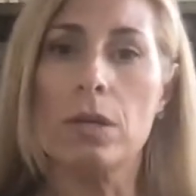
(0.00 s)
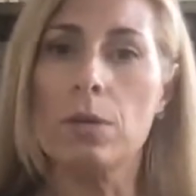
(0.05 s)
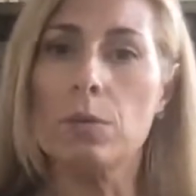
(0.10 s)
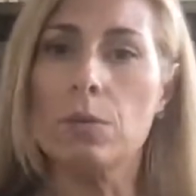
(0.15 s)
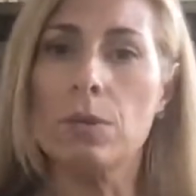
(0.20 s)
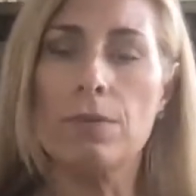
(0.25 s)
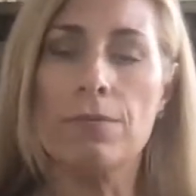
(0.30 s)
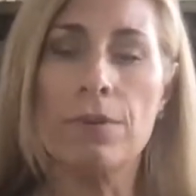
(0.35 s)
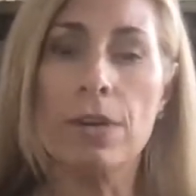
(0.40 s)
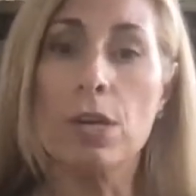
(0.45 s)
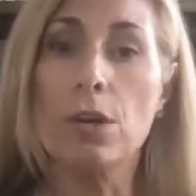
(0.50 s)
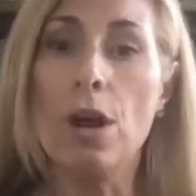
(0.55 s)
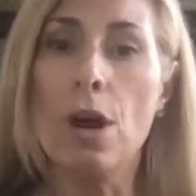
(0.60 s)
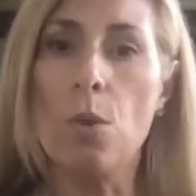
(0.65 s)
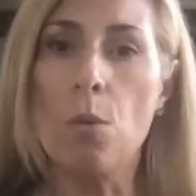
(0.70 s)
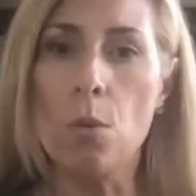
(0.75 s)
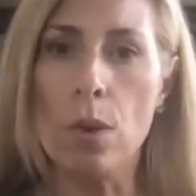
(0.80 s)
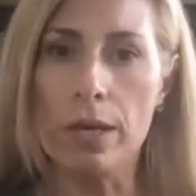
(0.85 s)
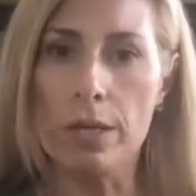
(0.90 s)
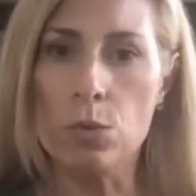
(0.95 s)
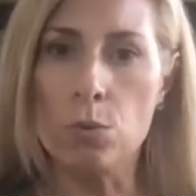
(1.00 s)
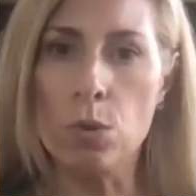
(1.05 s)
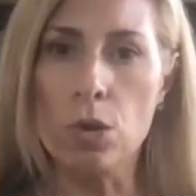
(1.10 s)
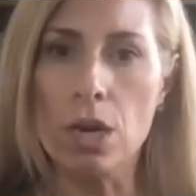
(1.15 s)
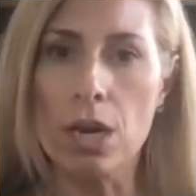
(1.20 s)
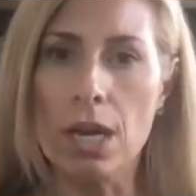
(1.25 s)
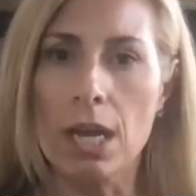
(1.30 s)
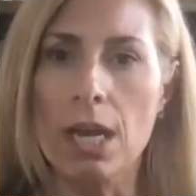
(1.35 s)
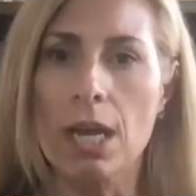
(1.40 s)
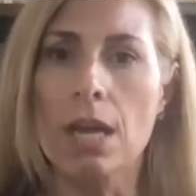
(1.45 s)
We'll figure out what's
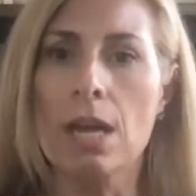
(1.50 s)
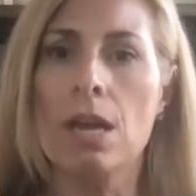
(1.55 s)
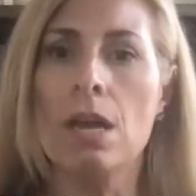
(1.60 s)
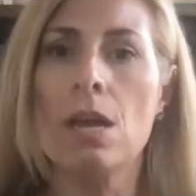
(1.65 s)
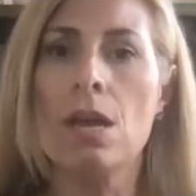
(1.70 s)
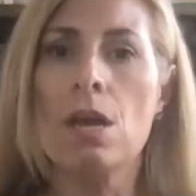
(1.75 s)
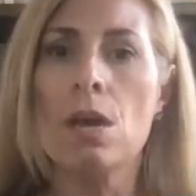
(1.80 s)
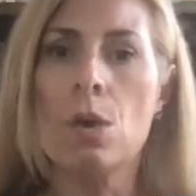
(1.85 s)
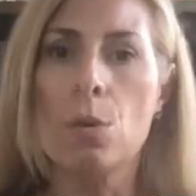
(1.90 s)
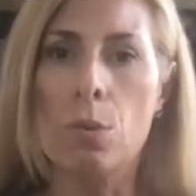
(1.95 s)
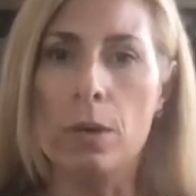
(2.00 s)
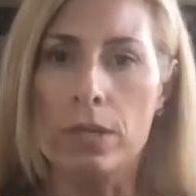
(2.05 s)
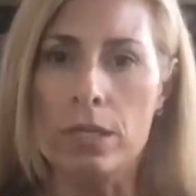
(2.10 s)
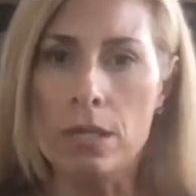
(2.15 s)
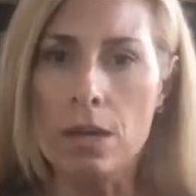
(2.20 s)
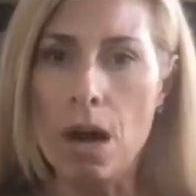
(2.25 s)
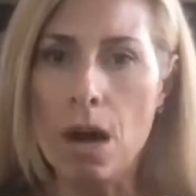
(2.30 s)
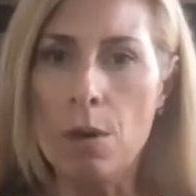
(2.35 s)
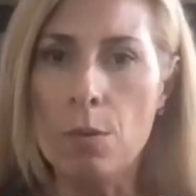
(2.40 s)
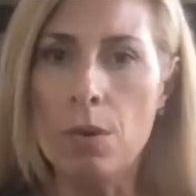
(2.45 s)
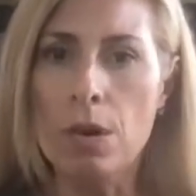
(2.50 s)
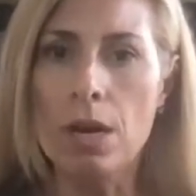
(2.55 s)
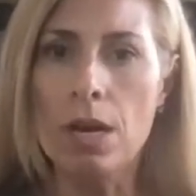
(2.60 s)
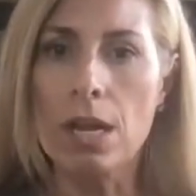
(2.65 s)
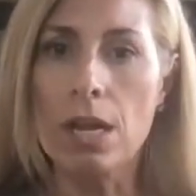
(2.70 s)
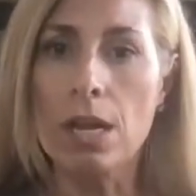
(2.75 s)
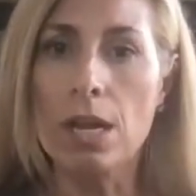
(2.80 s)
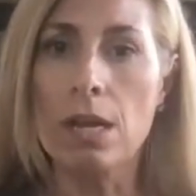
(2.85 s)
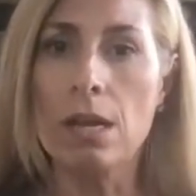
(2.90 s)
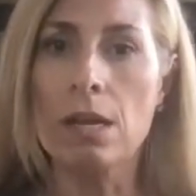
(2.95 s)
working, what's not
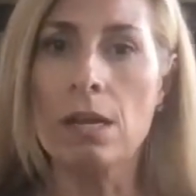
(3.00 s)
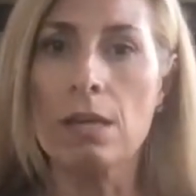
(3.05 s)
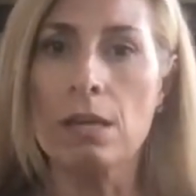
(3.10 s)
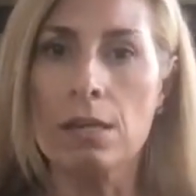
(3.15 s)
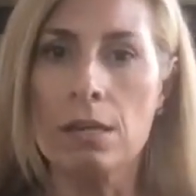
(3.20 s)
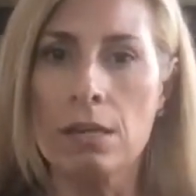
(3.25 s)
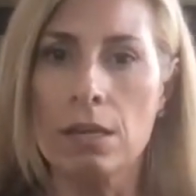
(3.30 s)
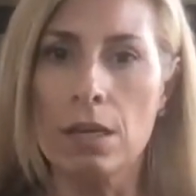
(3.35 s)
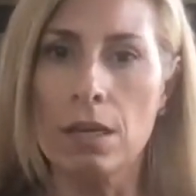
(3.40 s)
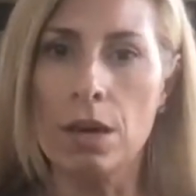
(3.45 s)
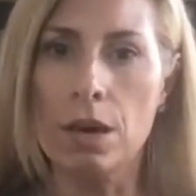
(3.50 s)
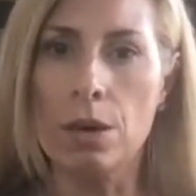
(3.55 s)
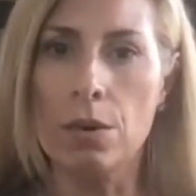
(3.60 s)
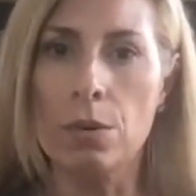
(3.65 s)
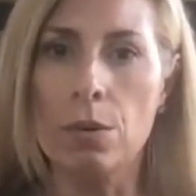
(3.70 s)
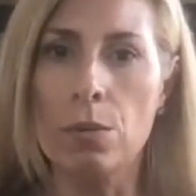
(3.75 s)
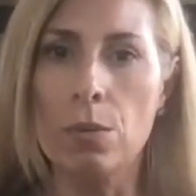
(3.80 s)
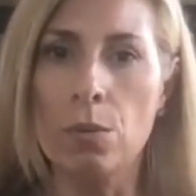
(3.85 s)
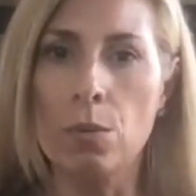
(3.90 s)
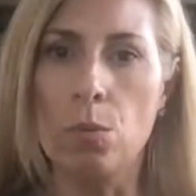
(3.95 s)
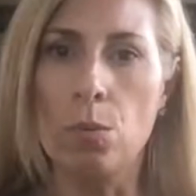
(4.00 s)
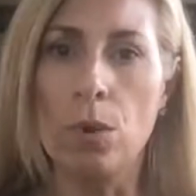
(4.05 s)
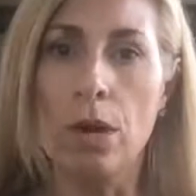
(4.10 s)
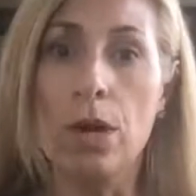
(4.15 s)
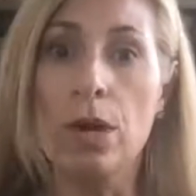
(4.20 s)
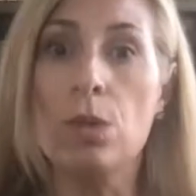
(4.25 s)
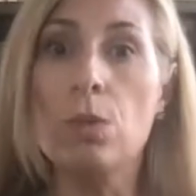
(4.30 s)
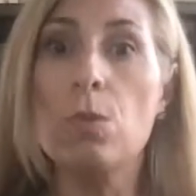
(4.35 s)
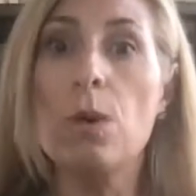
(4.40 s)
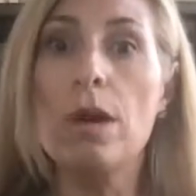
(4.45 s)
working, where
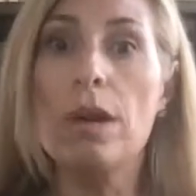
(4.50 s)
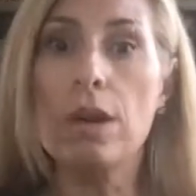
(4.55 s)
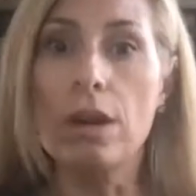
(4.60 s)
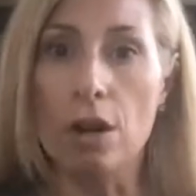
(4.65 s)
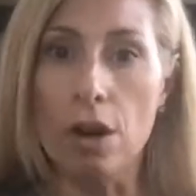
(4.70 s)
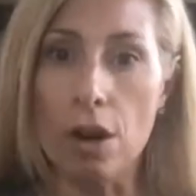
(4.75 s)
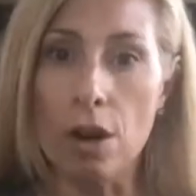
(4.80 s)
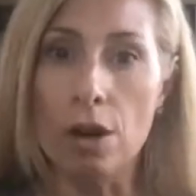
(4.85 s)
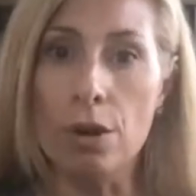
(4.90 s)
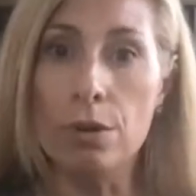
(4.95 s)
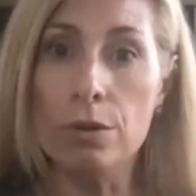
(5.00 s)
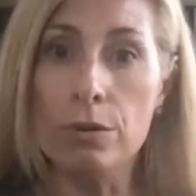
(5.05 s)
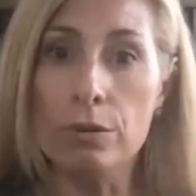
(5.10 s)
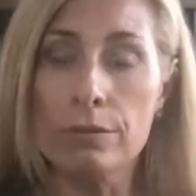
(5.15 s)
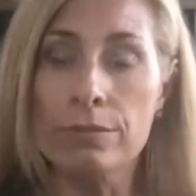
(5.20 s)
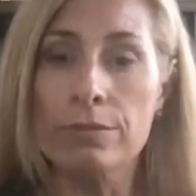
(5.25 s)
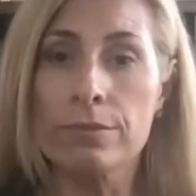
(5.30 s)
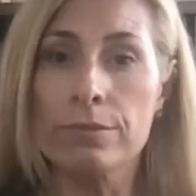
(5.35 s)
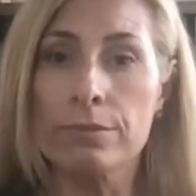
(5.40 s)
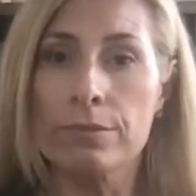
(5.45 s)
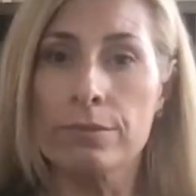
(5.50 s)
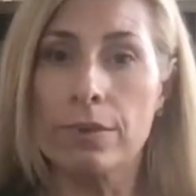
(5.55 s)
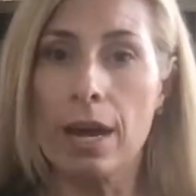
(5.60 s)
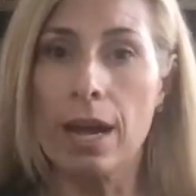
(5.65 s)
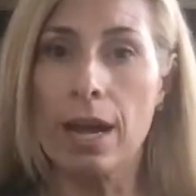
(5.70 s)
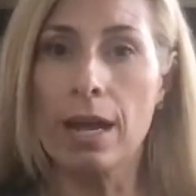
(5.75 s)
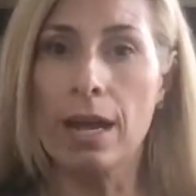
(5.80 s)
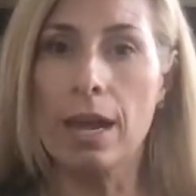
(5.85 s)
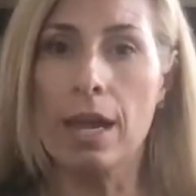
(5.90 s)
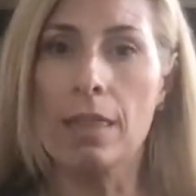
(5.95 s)
you want to go,
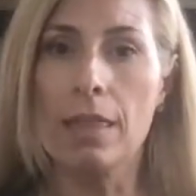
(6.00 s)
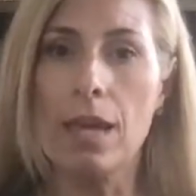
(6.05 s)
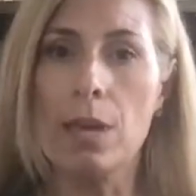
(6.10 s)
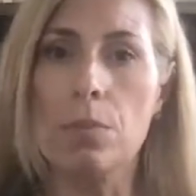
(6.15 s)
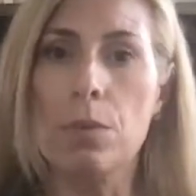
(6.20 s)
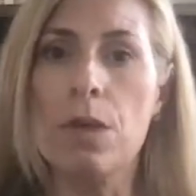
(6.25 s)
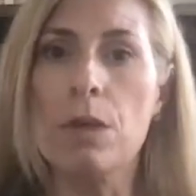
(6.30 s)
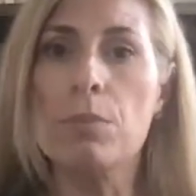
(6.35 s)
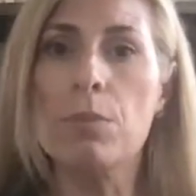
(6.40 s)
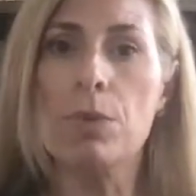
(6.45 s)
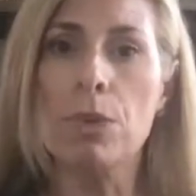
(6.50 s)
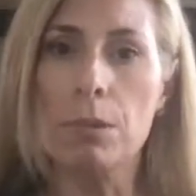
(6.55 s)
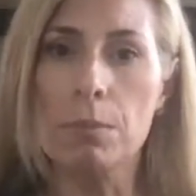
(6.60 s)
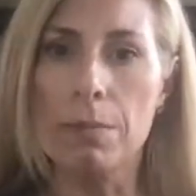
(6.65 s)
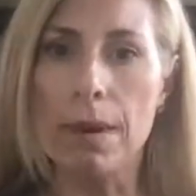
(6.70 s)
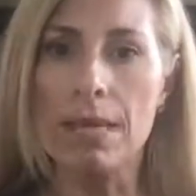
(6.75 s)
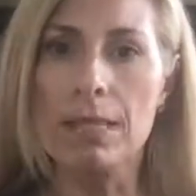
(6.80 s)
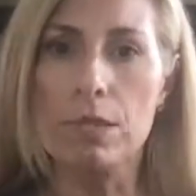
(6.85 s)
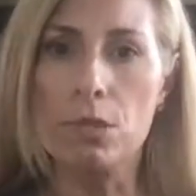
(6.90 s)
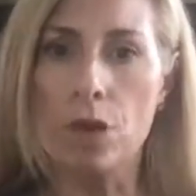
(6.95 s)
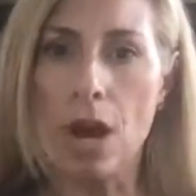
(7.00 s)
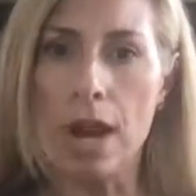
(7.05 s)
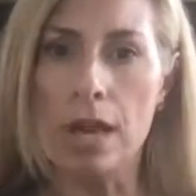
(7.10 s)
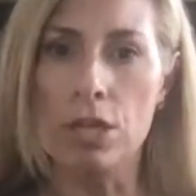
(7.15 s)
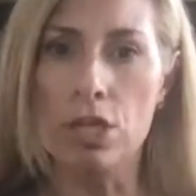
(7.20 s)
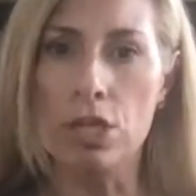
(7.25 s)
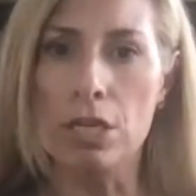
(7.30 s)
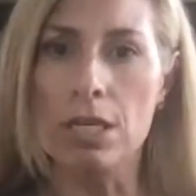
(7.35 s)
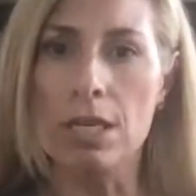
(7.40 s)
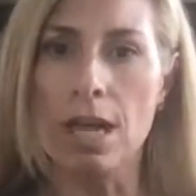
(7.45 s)
right? And then we can put the best
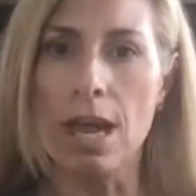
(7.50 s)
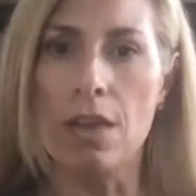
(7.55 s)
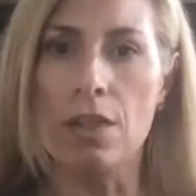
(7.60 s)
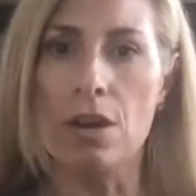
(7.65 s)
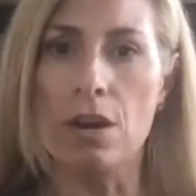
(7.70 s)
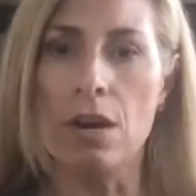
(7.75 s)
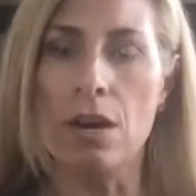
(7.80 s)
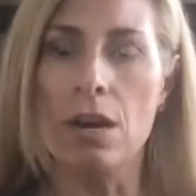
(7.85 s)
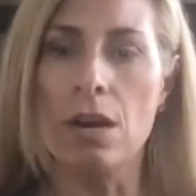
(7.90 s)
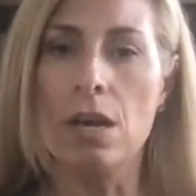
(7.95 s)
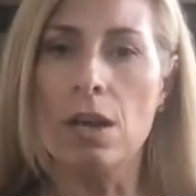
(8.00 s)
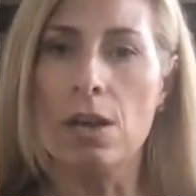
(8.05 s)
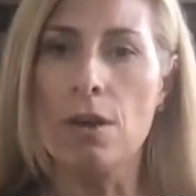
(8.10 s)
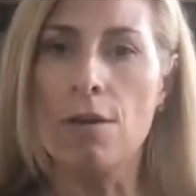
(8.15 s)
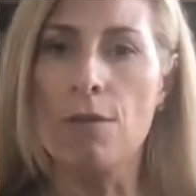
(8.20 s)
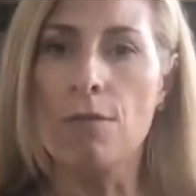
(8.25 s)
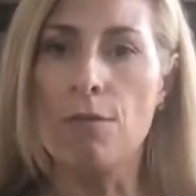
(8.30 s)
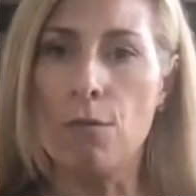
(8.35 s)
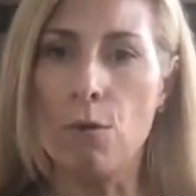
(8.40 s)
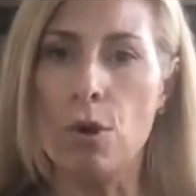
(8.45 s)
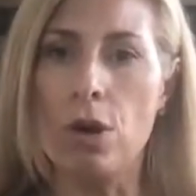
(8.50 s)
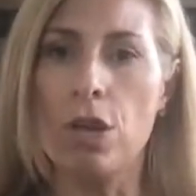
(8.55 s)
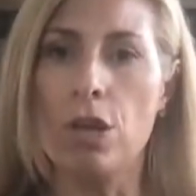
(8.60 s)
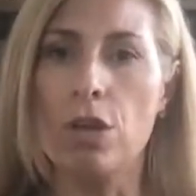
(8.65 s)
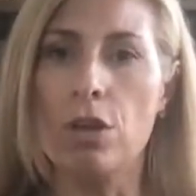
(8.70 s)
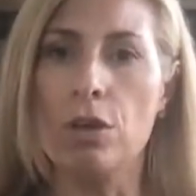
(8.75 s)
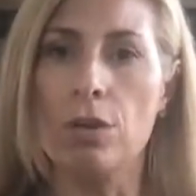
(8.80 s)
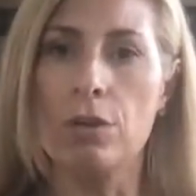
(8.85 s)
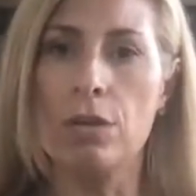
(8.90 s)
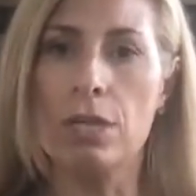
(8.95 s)
strategy together for
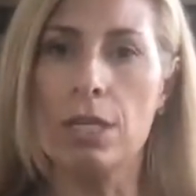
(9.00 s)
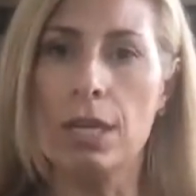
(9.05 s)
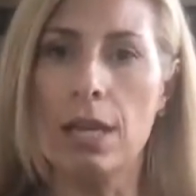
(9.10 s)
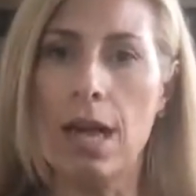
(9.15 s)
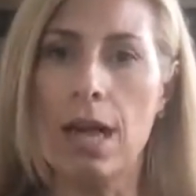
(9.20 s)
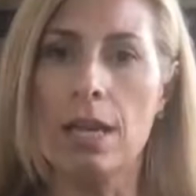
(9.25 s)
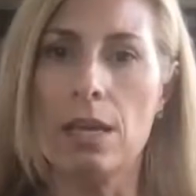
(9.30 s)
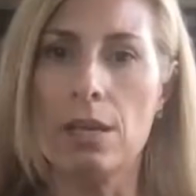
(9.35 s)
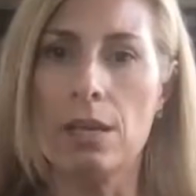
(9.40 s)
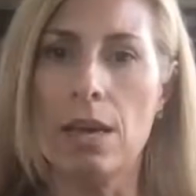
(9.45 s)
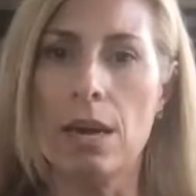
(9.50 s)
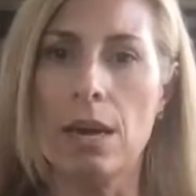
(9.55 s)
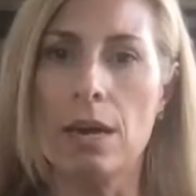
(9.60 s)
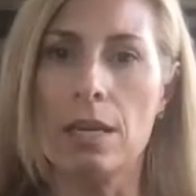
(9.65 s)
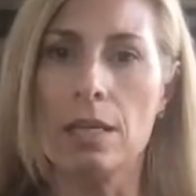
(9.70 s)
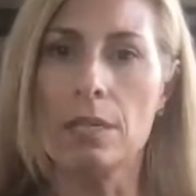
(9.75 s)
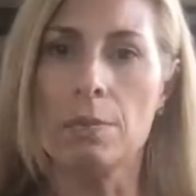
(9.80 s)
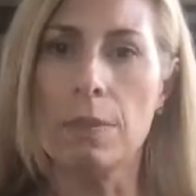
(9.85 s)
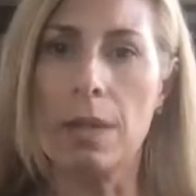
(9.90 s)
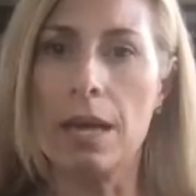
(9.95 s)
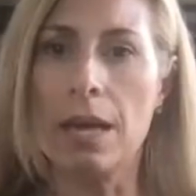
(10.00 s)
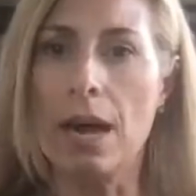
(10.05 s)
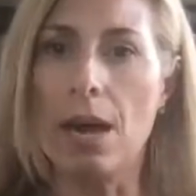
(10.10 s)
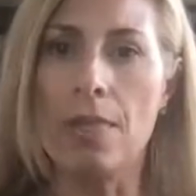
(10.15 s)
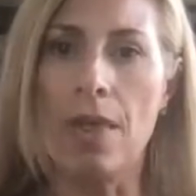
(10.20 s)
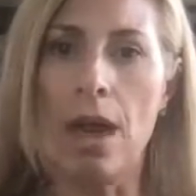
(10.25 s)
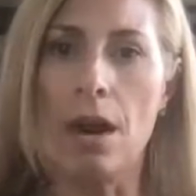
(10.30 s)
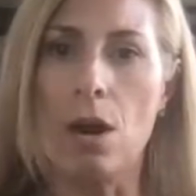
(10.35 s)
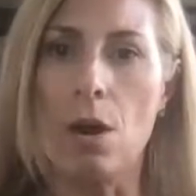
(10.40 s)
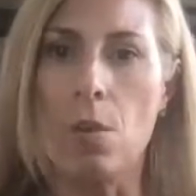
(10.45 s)
you to get you there, explain how
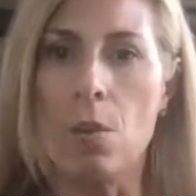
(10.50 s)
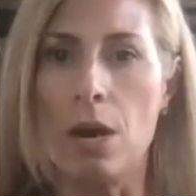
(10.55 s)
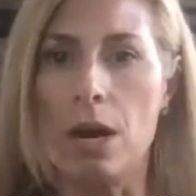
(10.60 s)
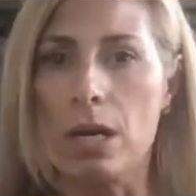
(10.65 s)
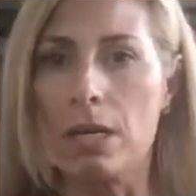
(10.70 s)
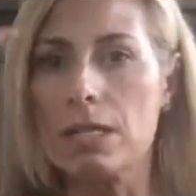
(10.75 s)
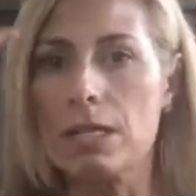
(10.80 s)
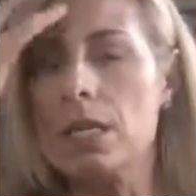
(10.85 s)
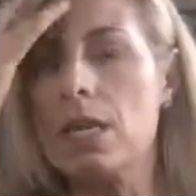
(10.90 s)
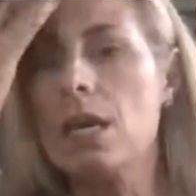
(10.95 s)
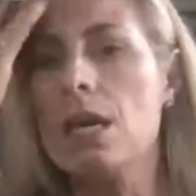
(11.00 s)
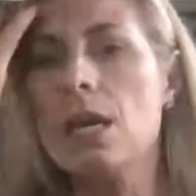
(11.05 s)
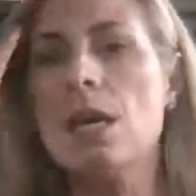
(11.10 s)
that all works.